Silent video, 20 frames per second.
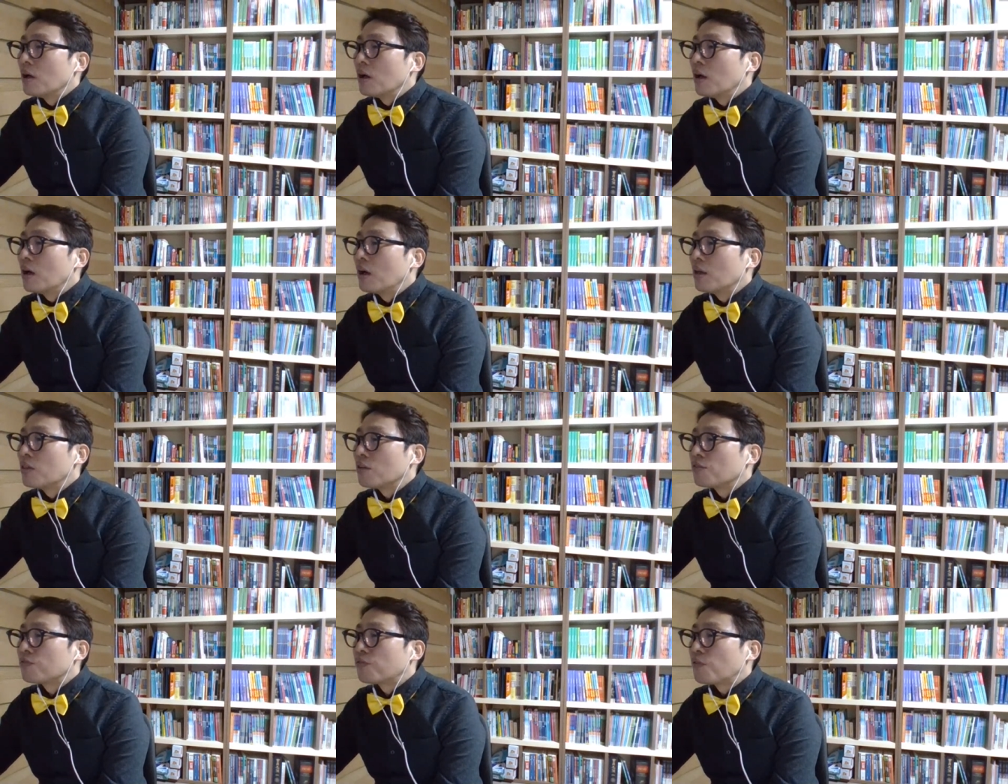
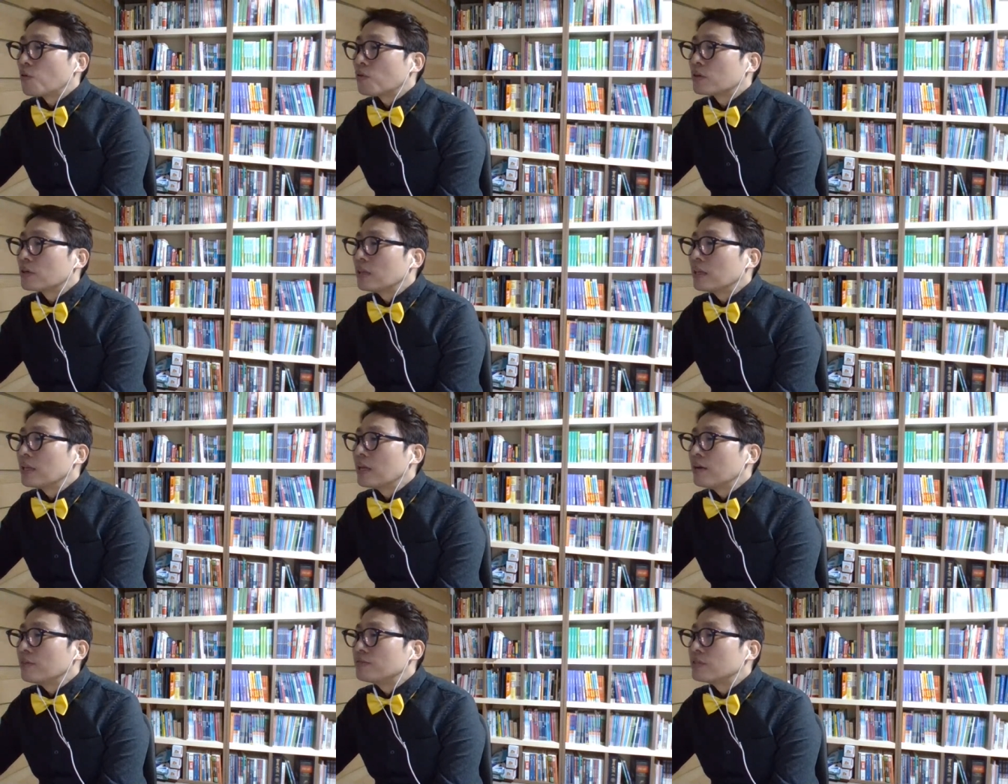the
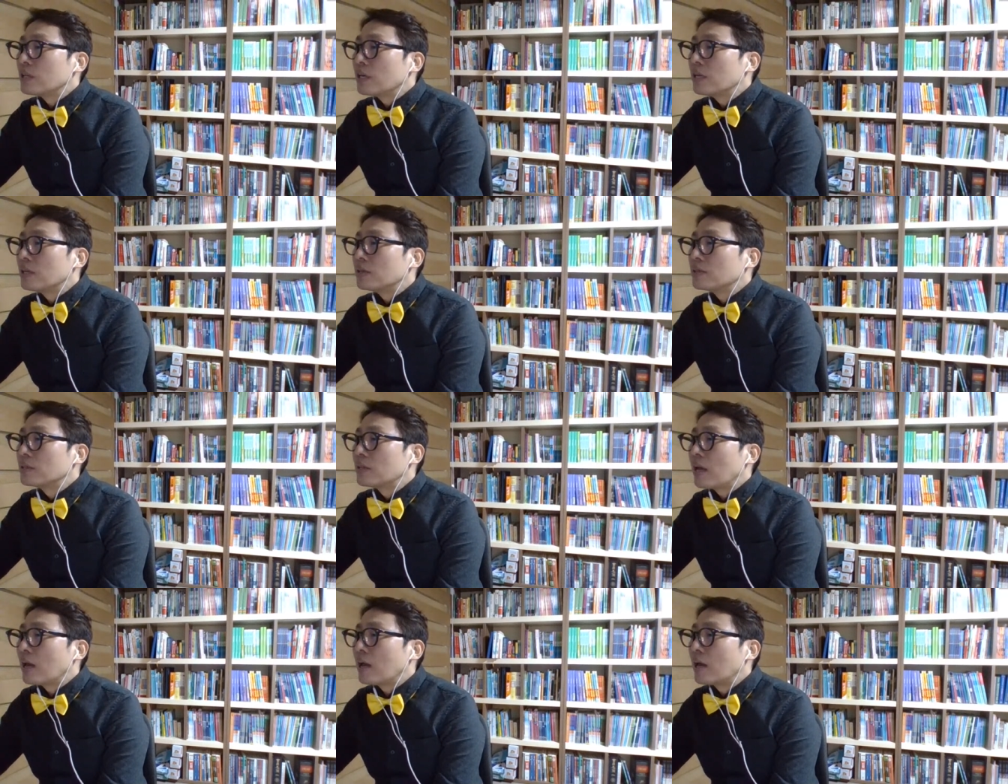forklift in a
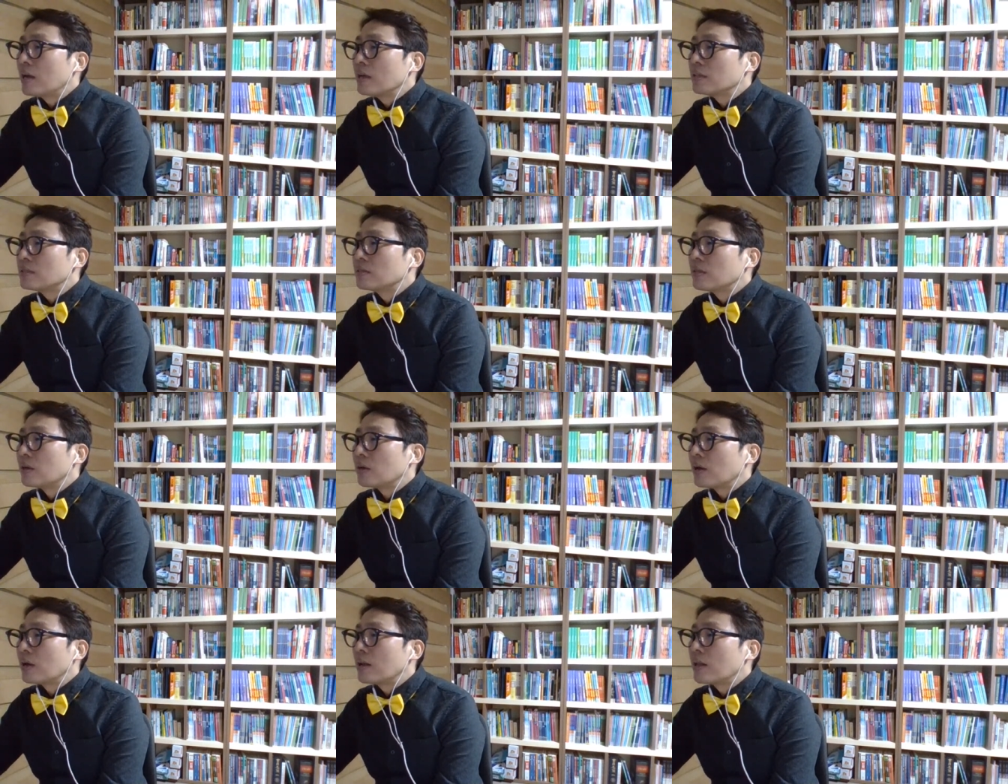day. Is
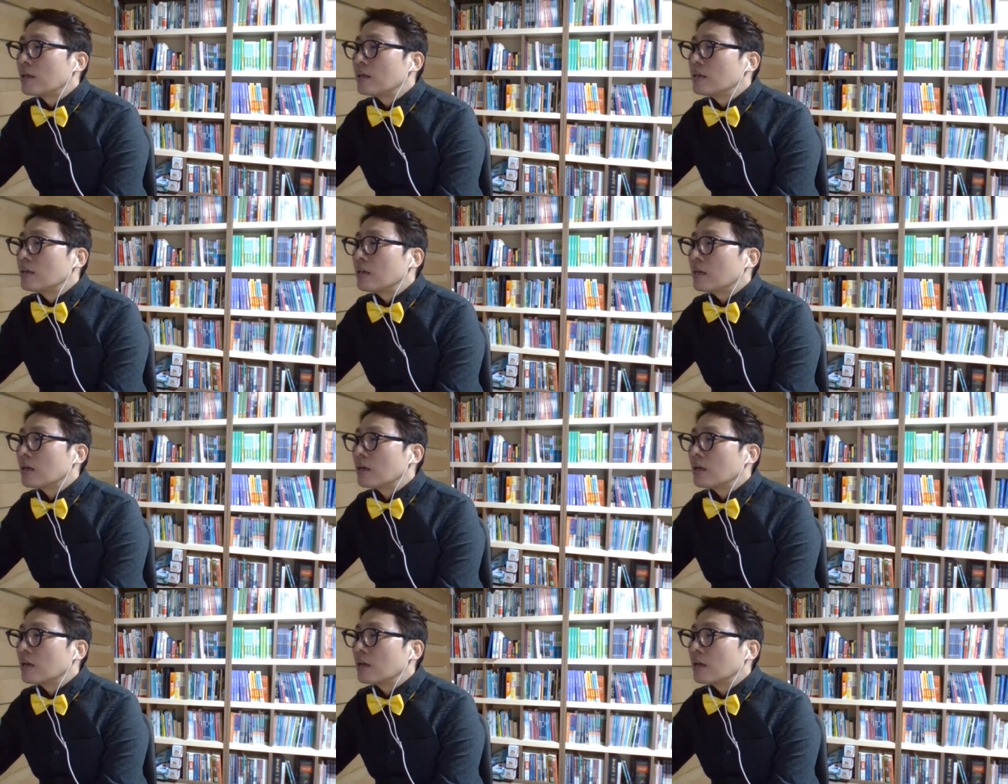there any?